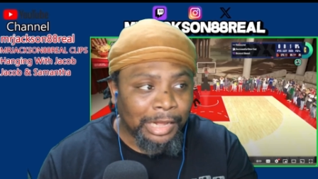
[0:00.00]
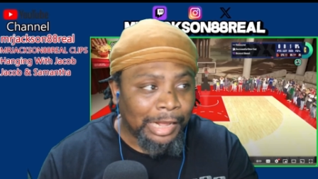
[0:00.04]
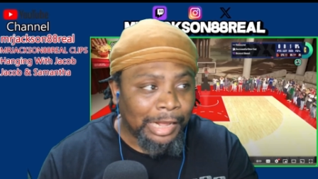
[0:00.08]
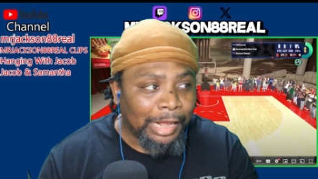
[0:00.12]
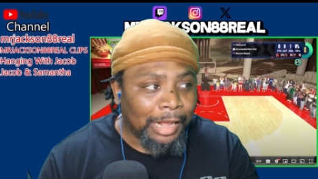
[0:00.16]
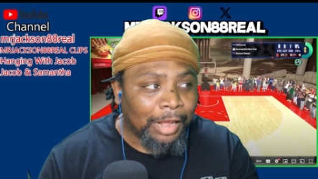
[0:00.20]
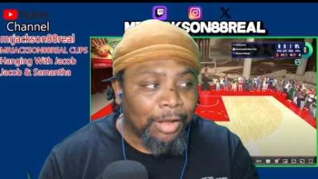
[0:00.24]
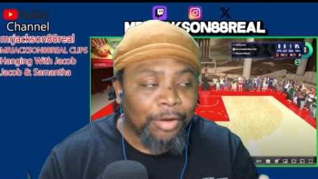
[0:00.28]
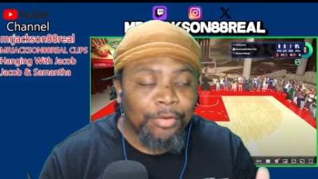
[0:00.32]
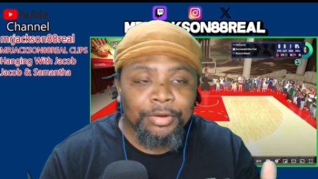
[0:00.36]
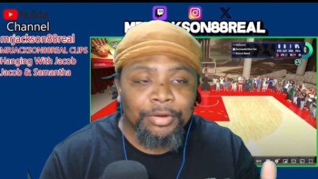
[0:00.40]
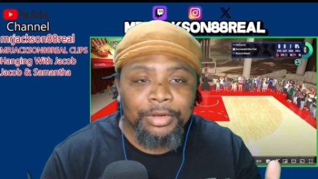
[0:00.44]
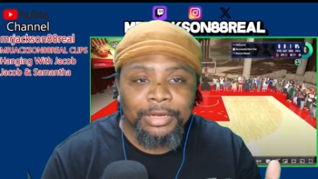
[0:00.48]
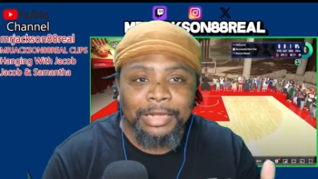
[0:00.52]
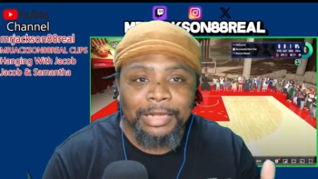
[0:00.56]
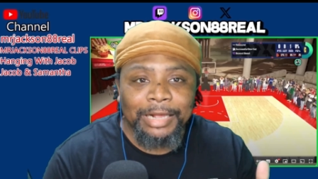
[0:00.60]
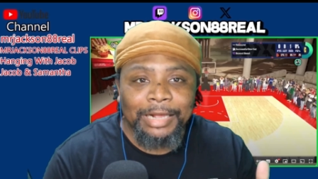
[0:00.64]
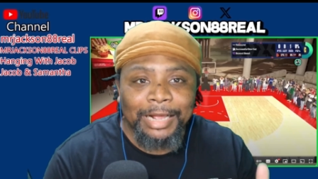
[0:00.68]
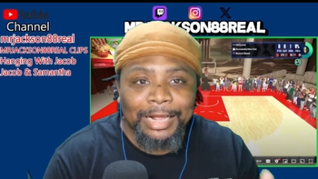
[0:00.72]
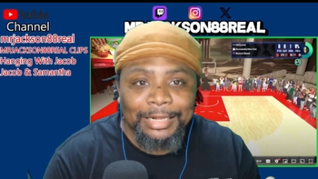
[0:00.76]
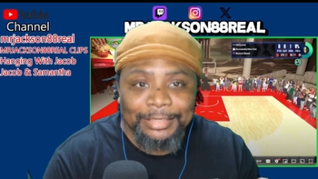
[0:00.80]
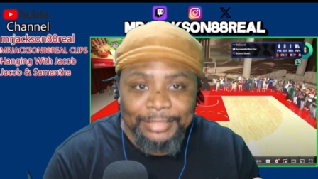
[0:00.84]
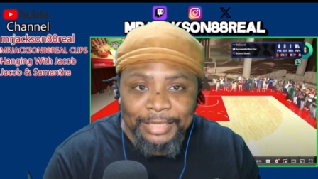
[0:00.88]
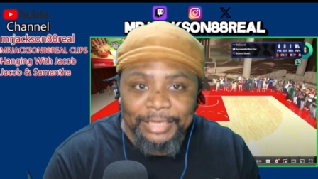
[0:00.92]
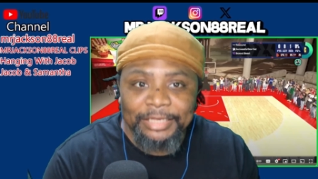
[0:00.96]
I don't,
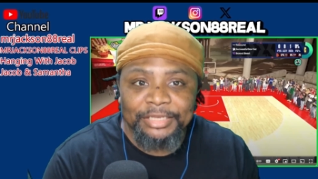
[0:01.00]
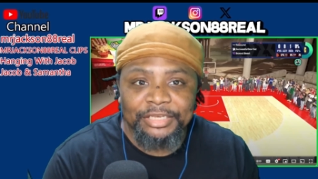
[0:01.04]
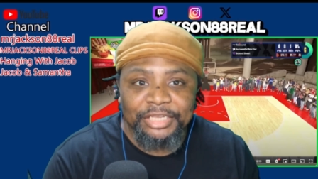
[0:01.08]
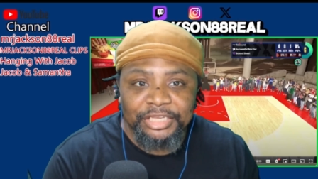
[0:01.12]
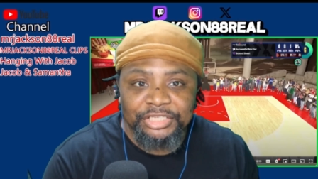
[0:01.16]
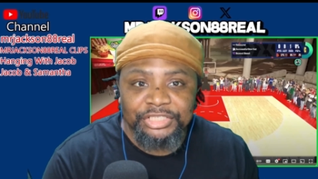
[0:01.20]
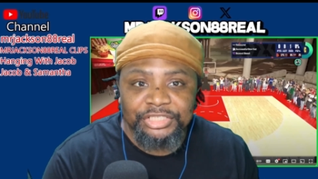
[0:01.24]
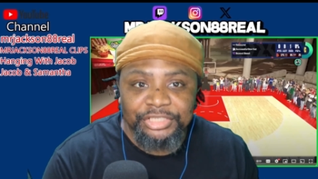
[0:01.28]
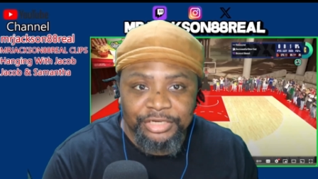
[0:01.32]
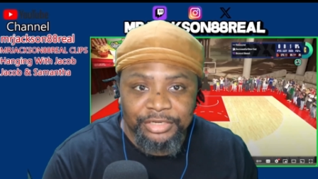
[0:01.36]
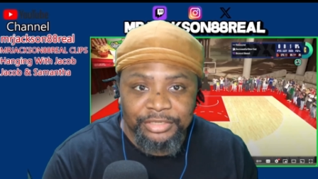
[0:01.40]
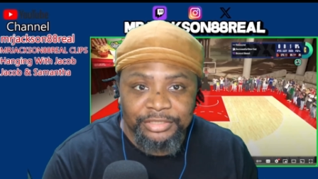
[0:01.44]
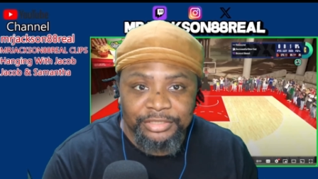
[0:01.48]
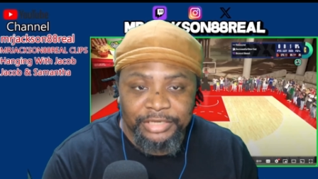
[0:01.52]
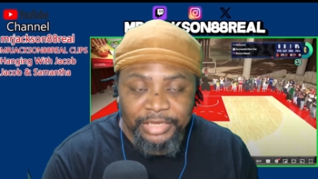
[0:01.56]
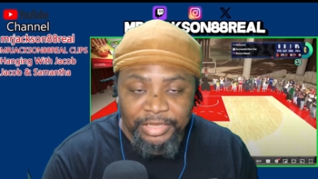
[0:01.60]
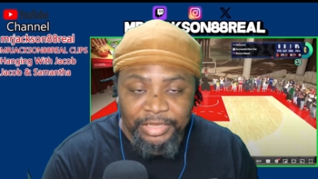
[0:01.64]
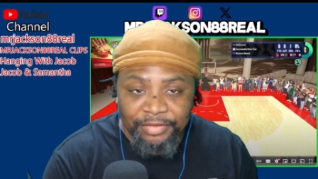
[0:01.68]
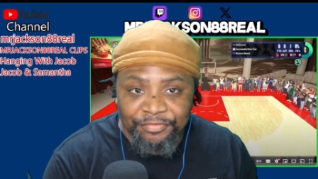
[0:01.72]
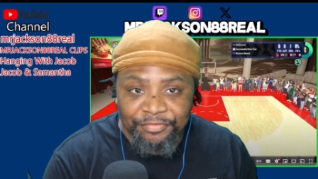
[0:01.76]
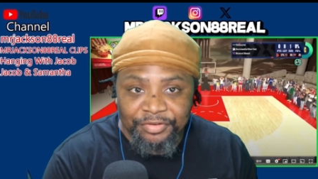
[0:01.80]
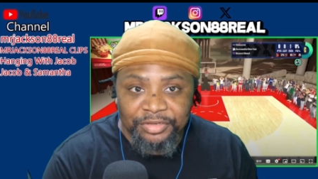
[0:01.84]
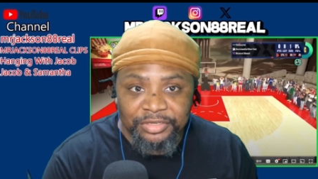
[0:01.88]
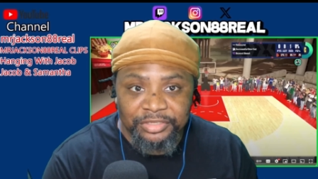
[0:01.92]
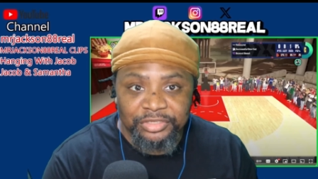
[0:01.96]
I think this year
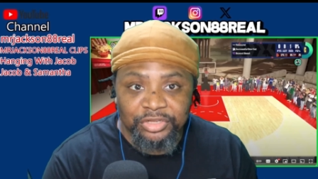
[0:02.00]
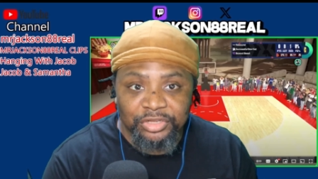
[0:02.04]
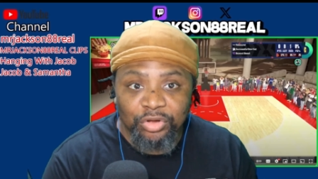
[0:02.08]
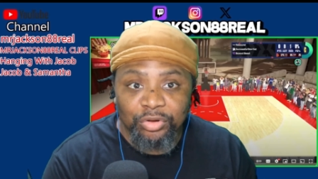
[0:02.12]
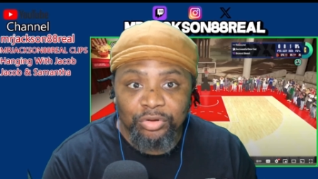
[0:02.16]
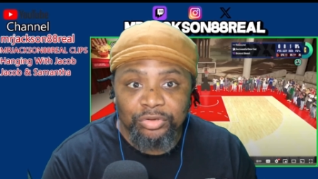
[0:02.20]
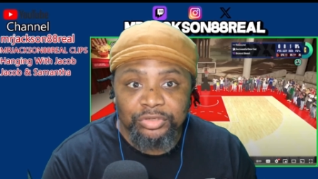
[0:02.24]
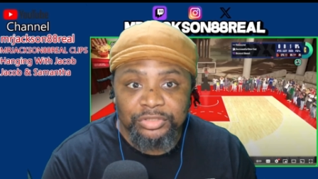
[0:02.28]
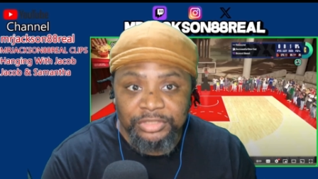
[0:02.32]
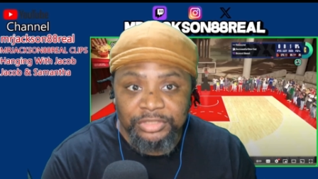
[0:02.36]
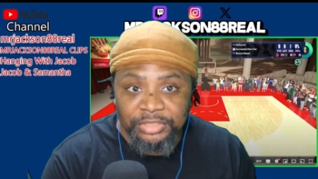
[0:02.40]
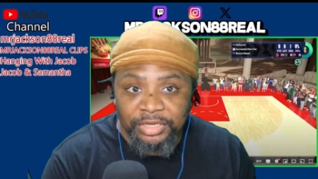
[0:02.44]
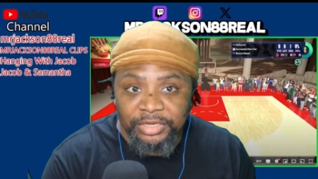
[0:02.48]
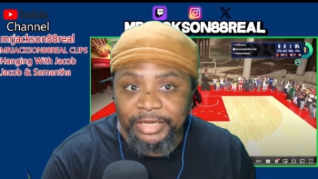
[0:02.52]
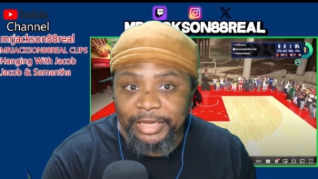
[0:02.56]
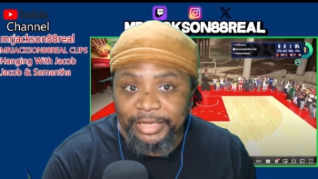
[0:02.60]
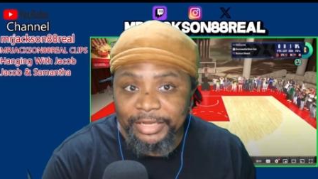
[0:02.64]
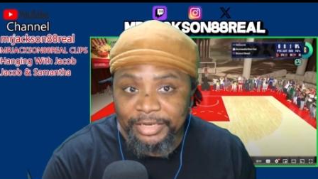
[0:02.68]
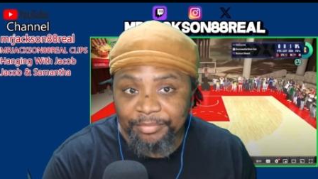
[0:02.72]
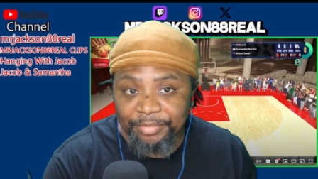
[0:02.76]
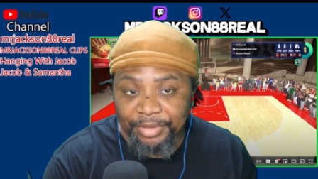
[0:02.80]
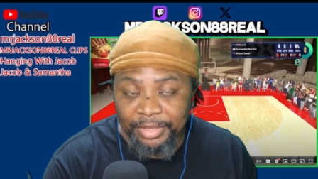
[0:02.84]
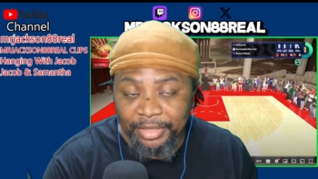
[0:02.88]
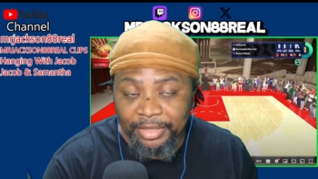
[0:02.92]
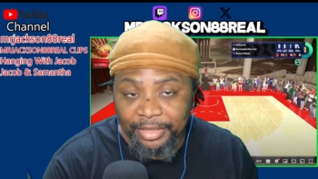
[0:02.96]
defense gonna suck at
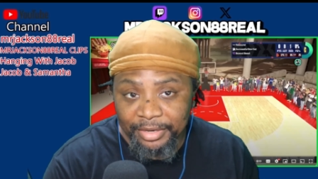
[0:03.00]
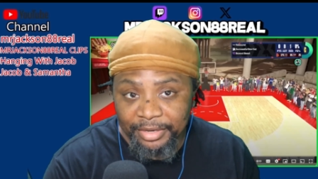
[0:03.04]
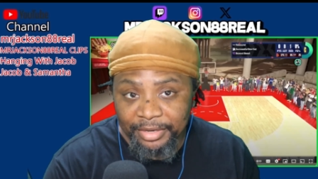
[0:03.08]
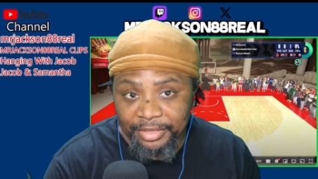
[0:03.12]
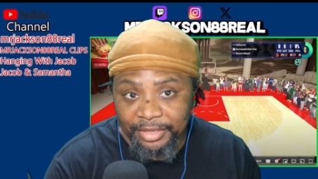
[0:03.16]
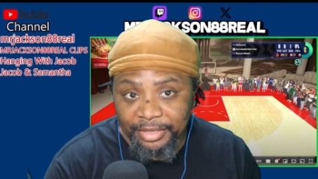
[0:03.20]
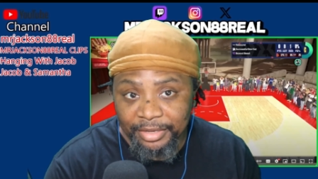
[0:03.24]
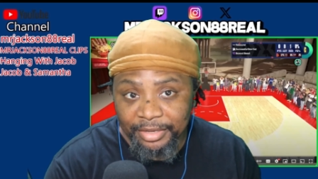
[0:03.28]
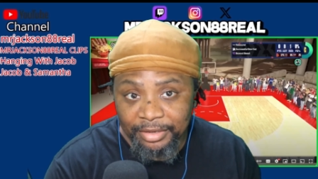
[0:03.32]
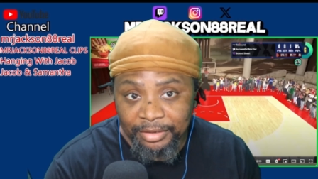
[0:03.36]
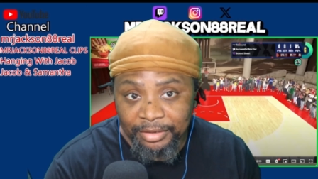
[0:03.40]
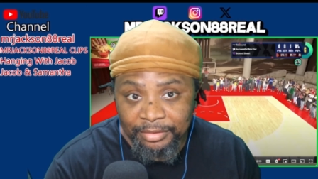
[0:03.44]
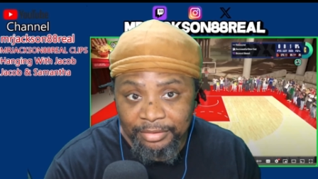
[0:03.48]
the beginning, y'all.